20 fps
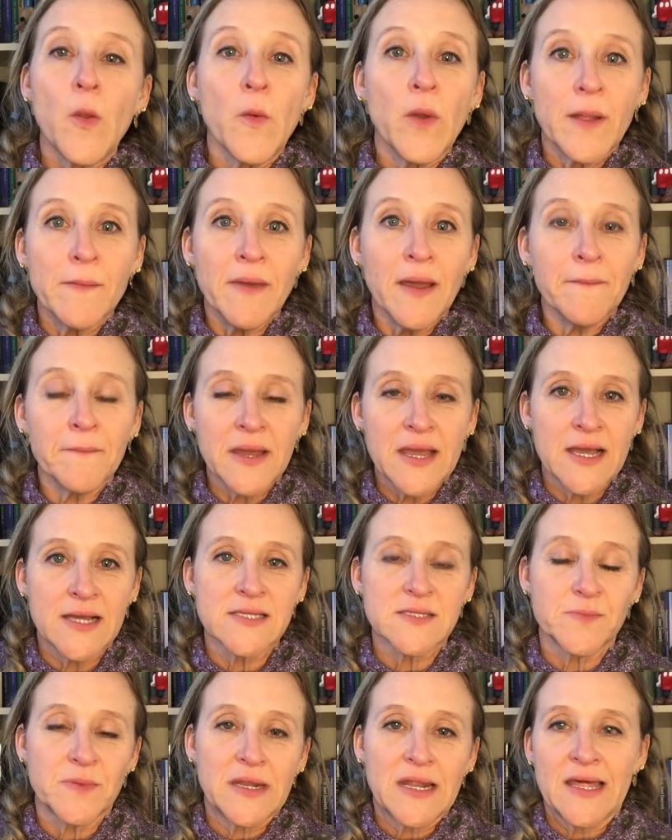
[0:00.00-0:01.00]
when I met my
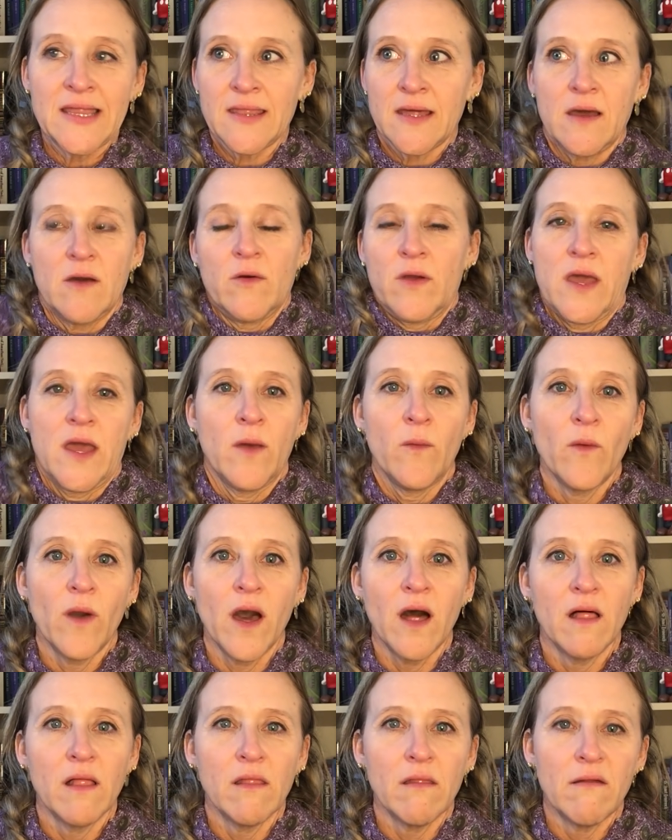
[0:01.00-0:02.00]
husband, I thought, okay,
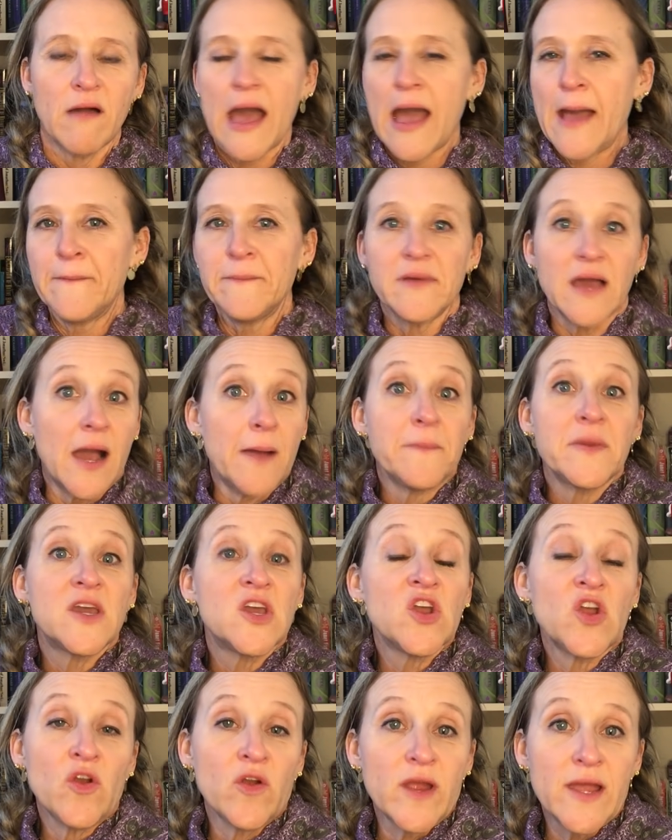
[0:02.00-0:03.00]
well, I'm I'm
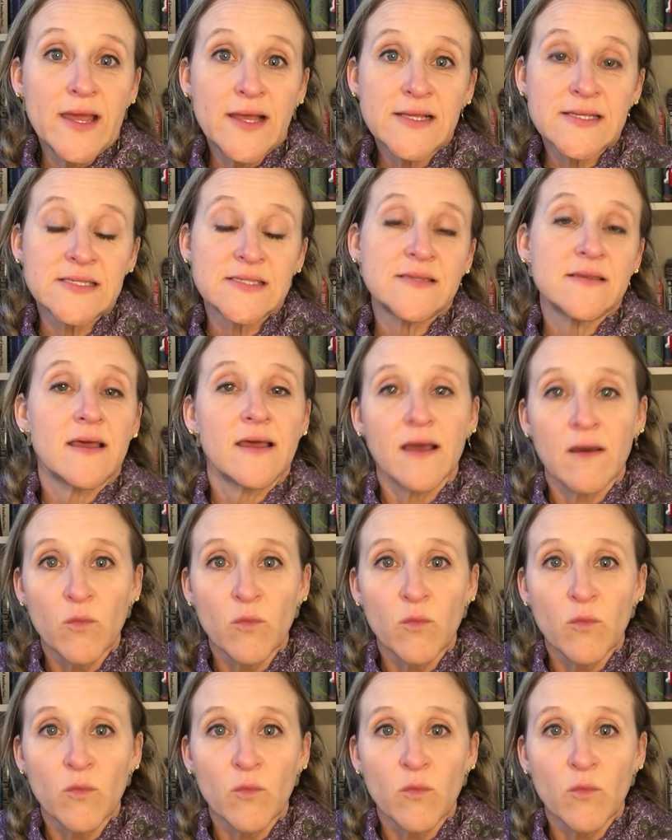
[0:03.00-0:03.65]
curious.